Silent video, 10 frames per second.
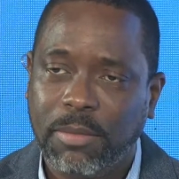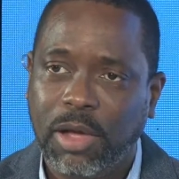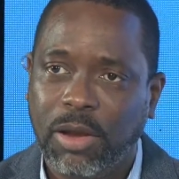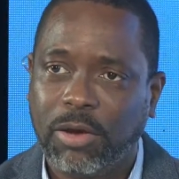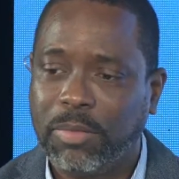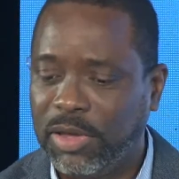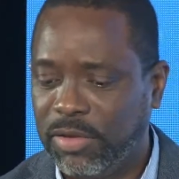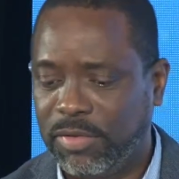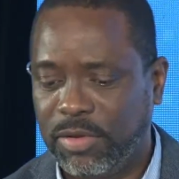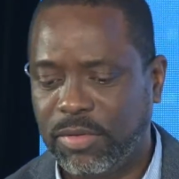a lot of
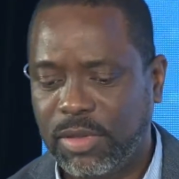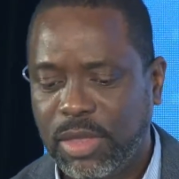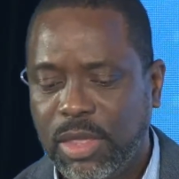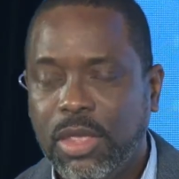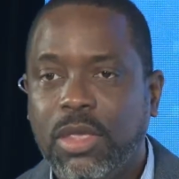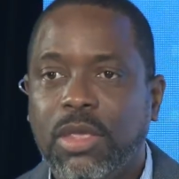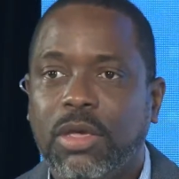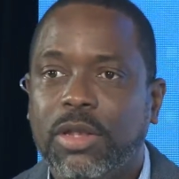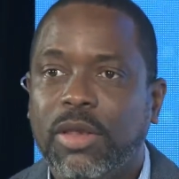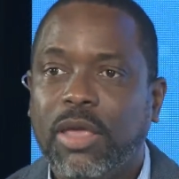places.
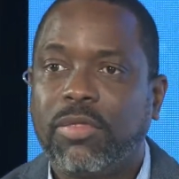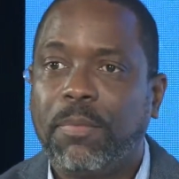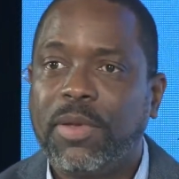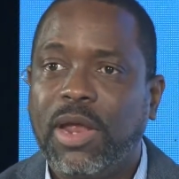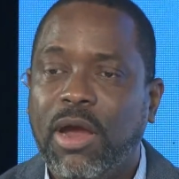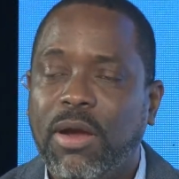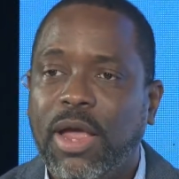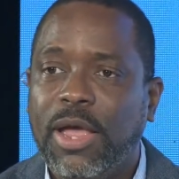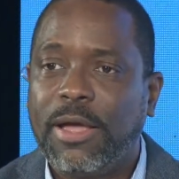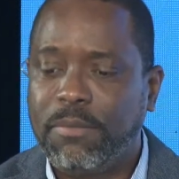Good. Next up in
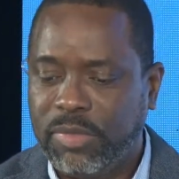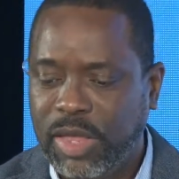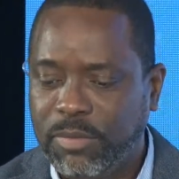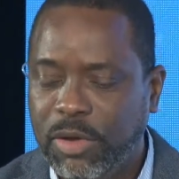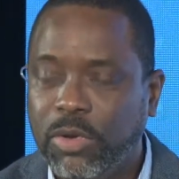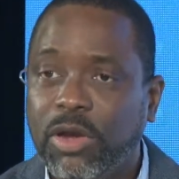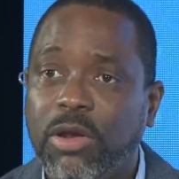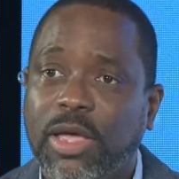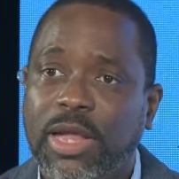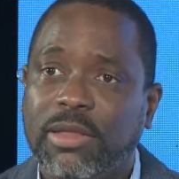our segment, we're going to
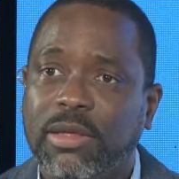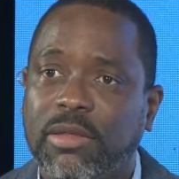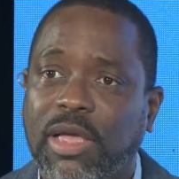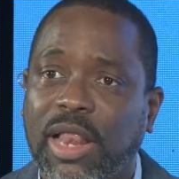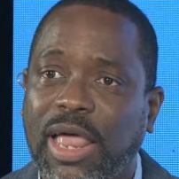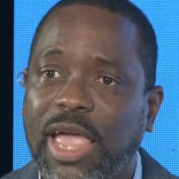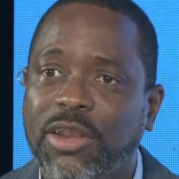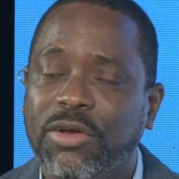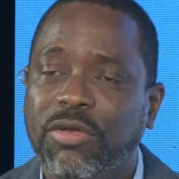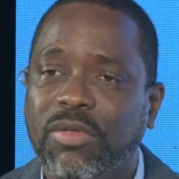look at the
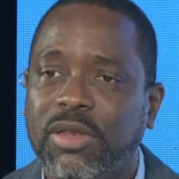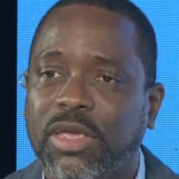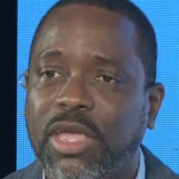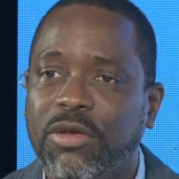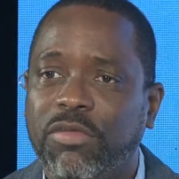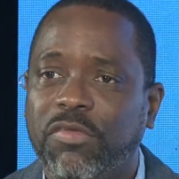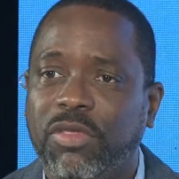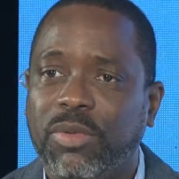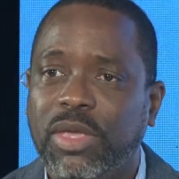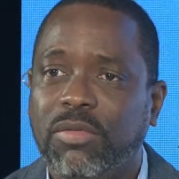decliners and the gainers for
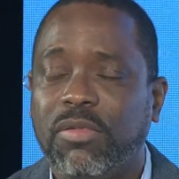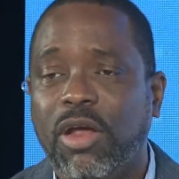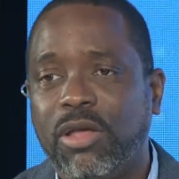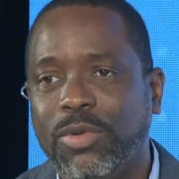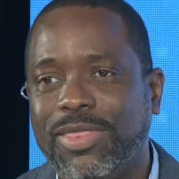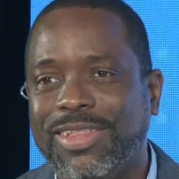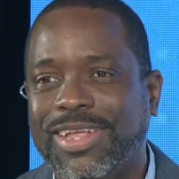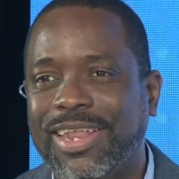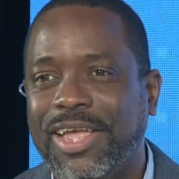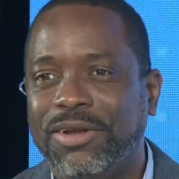the week, starting with the
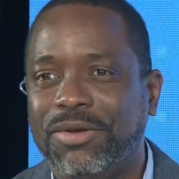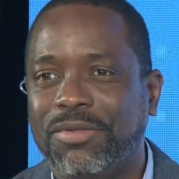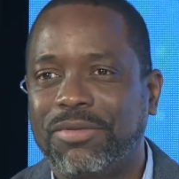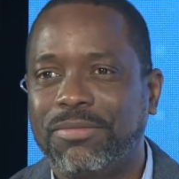decliners.